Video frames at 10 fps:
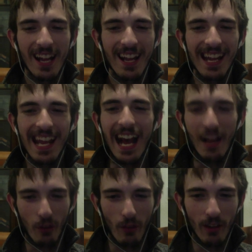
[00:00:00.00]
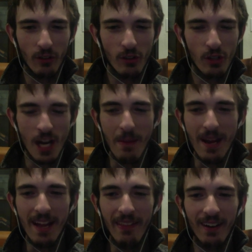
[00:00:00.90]
yeah. So there's
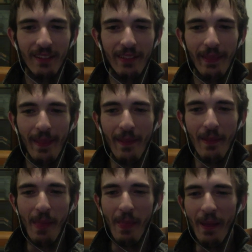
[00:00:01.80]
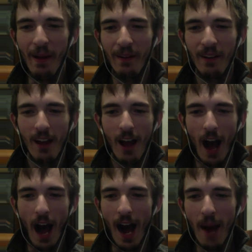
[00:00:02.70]
Jimmy. Then there,
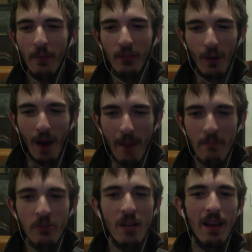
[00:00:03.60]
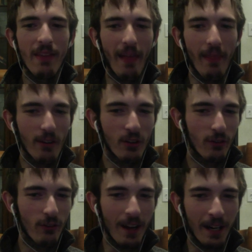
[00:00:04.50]
I'm Jimmy. Then there's
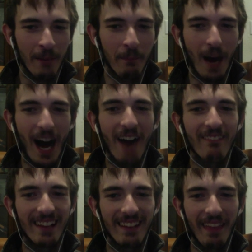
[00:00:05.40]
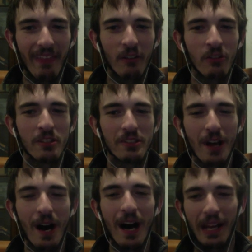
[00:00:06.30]
fucking Bobby, and then there's
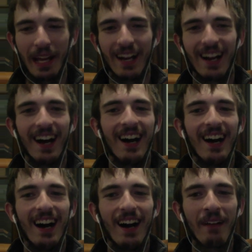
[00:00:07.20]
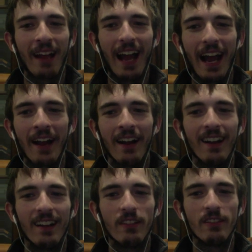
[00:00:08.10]
Donnie. Okay,
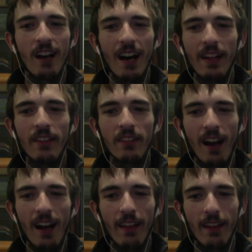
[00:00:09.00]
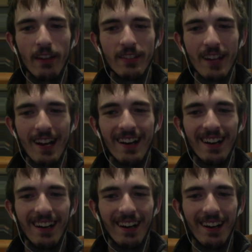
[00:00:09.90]
Donnie's kind of the
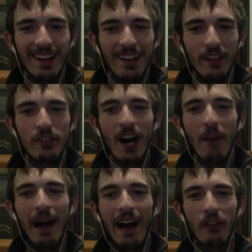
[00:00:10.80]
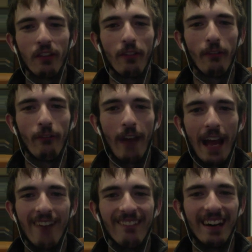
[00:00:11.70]
dumbass of the
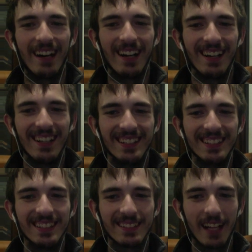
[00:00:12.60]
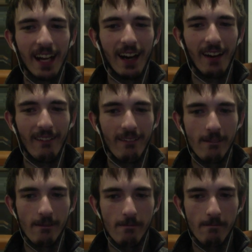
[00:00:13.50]
family. So
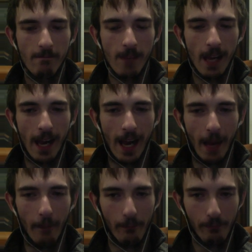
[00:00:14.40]
um